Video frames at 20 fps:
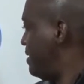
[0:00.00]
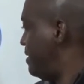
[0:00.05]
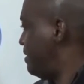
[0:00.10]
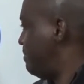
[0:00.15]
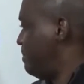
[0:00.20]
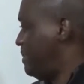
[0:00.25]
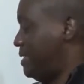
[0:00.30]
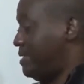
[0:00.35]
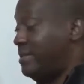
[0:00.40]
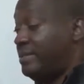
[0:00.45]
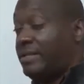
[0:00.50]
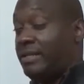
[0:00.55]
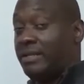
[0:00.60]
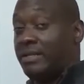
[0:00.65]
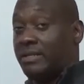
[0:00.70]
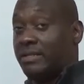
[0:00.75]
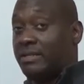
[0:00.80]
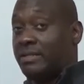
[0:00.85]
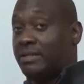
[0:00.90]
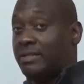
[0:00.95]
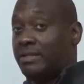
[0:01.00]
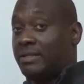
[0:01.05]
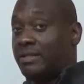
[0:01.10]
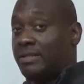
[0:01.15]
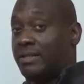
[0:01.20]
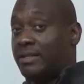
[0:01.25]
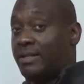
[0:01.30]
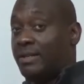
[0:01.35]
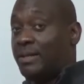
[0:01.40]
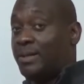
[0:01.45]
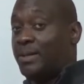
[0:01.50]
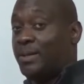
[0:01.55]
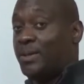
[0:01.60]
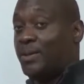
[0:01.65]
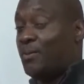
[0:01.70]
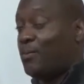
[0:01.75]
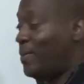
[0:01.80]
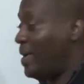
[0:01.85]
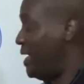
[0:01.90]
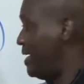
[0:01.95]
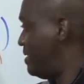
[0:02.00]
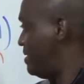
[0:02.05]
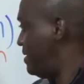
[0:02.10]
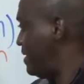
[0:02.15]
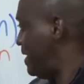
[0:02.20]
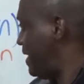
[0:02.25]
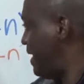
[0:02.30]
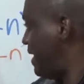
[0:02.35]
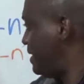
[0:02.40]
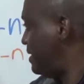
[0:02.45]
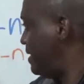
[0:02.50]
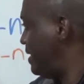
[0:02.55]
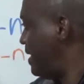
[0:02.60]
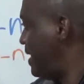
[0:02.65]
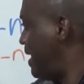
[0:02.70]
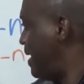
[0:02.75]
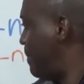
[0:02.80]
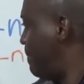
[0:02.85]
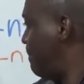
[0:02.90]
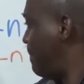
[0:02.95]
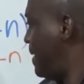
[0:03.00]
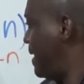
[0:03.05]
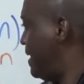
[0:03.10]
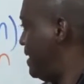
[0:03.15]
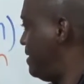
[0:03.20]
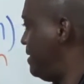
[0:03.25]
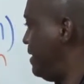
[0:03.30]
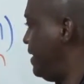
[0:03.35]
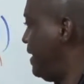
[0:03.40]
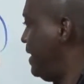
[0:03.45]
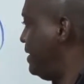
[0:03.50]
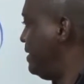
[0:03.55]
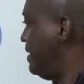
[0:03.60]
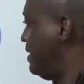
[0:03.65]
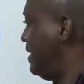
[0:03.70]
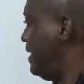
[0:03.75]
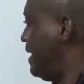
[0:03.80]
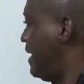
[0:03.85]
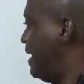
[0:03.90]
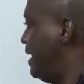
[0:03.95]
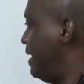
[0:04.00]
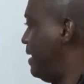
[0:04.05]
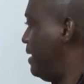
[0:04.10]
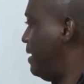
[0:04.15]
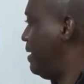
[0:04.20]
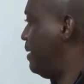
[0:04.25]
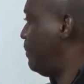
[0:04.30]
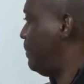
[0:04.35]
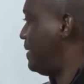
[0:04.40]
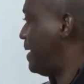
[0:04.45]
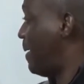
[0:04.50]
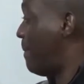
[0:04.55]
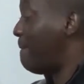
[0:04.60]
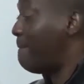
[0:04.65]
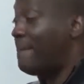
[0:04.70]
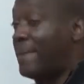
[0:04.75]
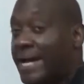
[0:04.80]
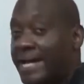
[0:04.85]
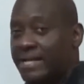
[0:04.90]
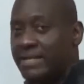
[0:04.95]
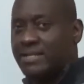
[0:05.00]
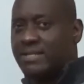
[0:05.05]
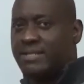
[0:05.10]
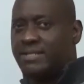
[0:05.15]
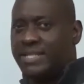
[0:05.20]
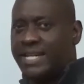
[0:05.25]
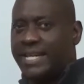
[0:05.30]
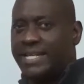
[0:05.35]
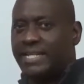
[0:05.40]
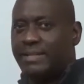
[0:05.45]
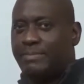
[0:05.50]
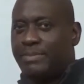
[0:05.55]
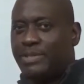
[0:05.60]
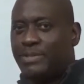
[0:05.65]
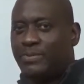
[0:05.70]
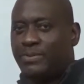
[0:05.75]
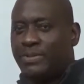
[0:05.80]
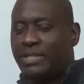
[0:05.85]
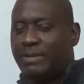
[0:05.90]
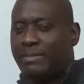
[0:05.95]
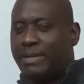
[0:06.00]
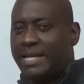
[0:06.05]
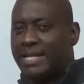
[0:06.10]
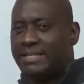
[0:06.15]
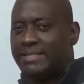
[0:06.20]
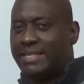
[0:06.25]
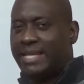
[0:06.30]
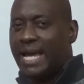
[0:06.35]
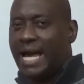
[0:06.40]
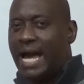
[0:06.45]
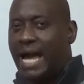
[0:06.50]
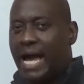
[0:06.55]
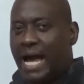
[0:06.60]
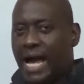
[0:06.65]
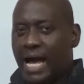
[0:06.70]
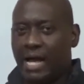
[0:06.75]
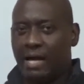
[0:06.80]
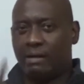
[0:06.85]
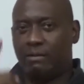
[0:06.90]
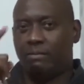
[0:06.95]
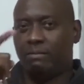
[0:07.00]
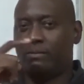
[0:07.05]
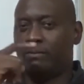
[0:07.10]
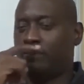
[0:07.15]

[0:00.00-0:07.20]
this mistake where you see a to the m and you see a to the n with a minus sign in between them and then say, aha,